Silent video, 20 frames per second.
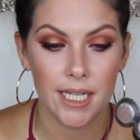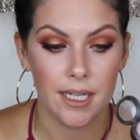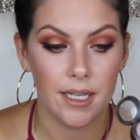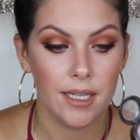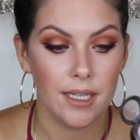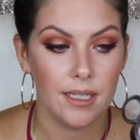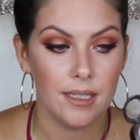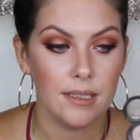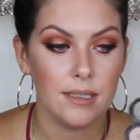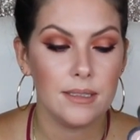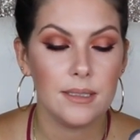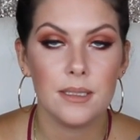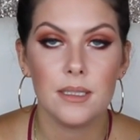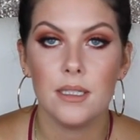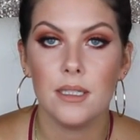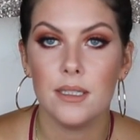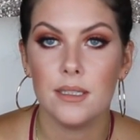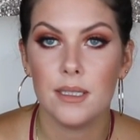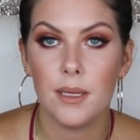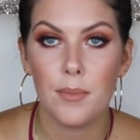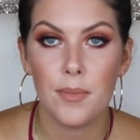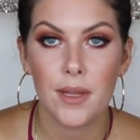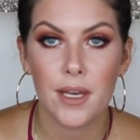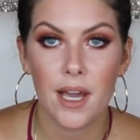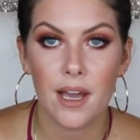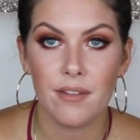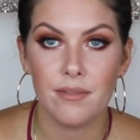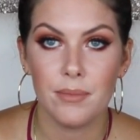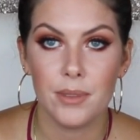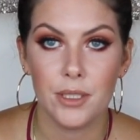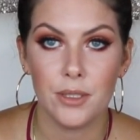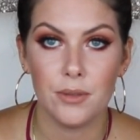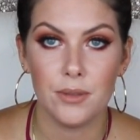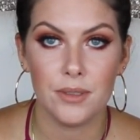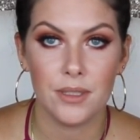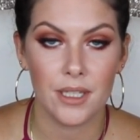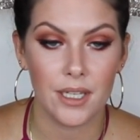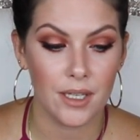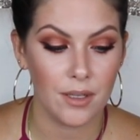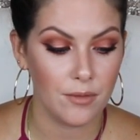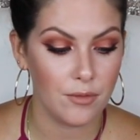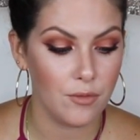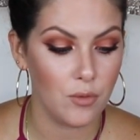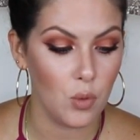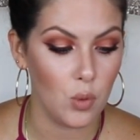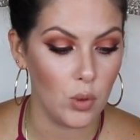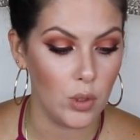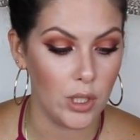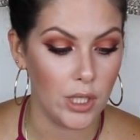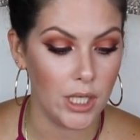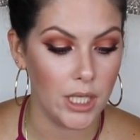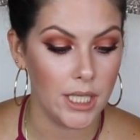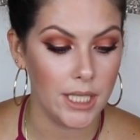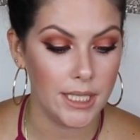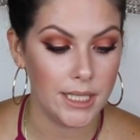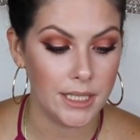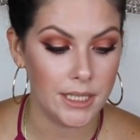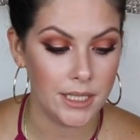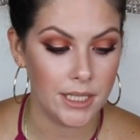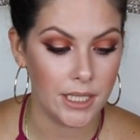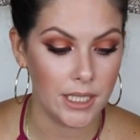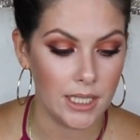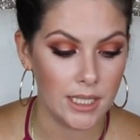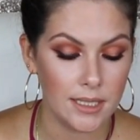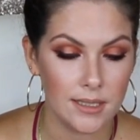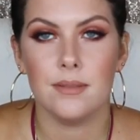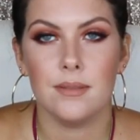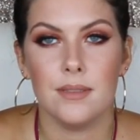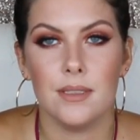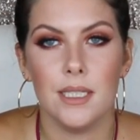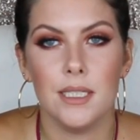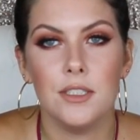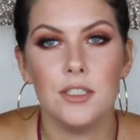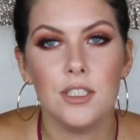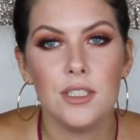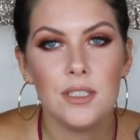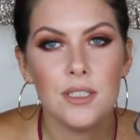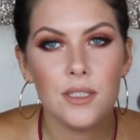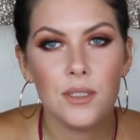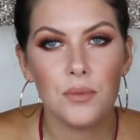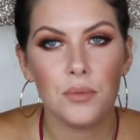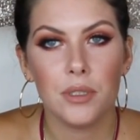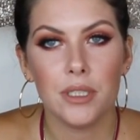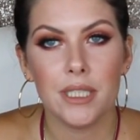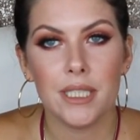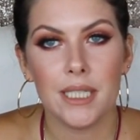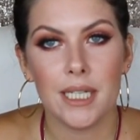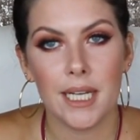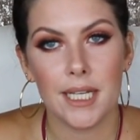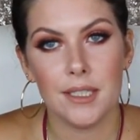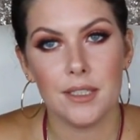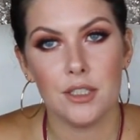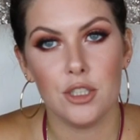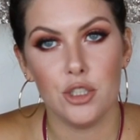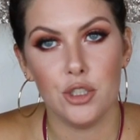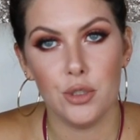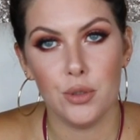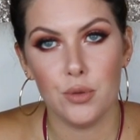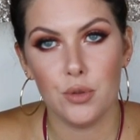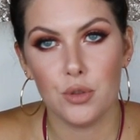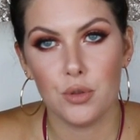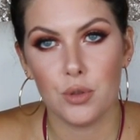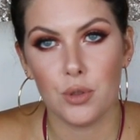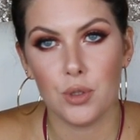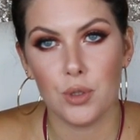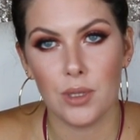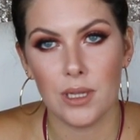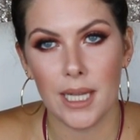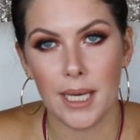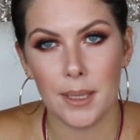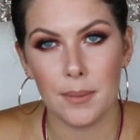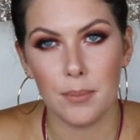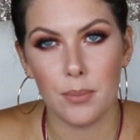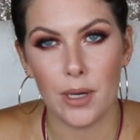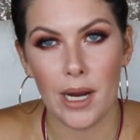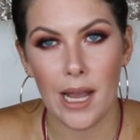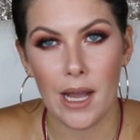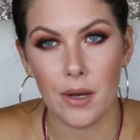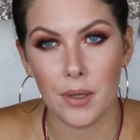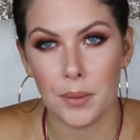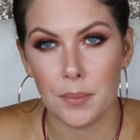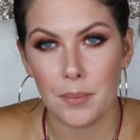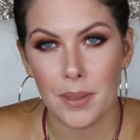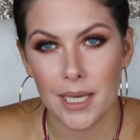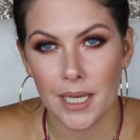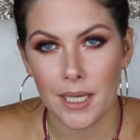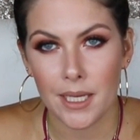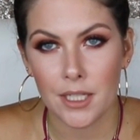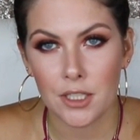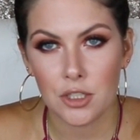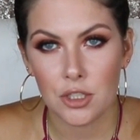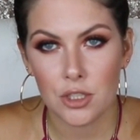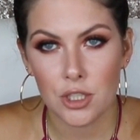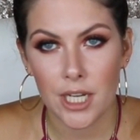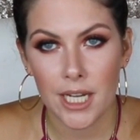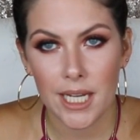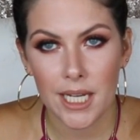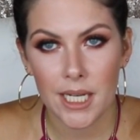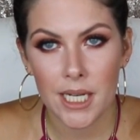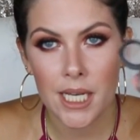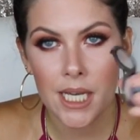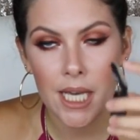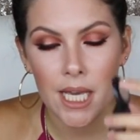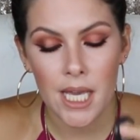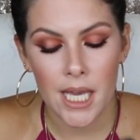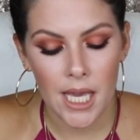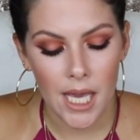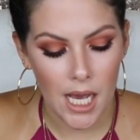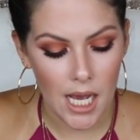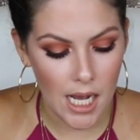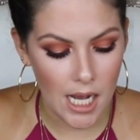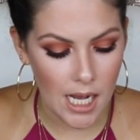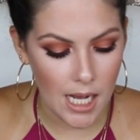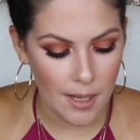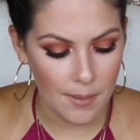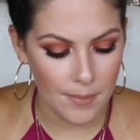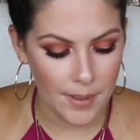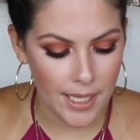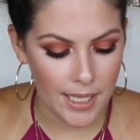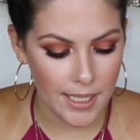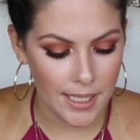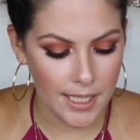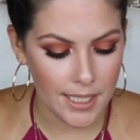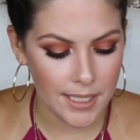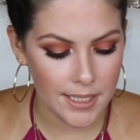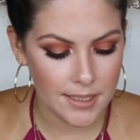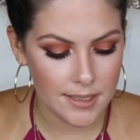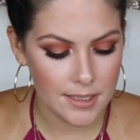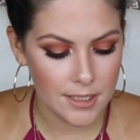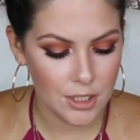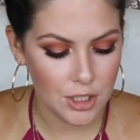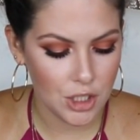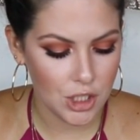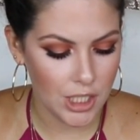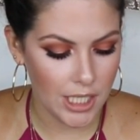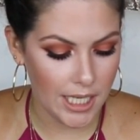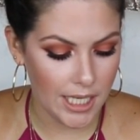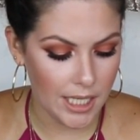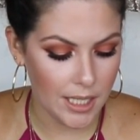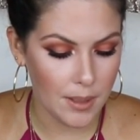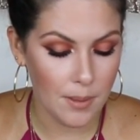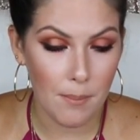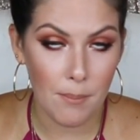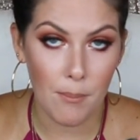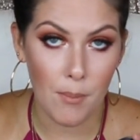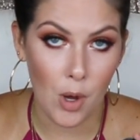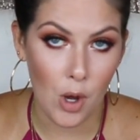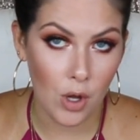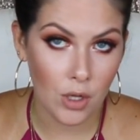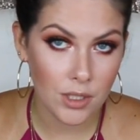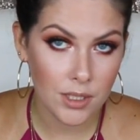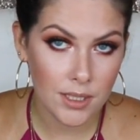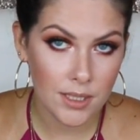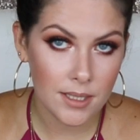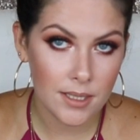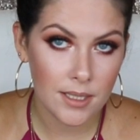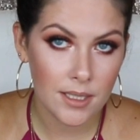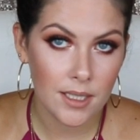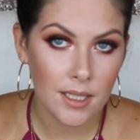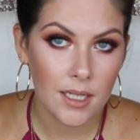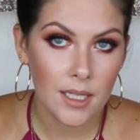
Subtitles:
is something I've been using for years. It's just this really nice neutral light brown pinkish shade, and it is the shade Malt.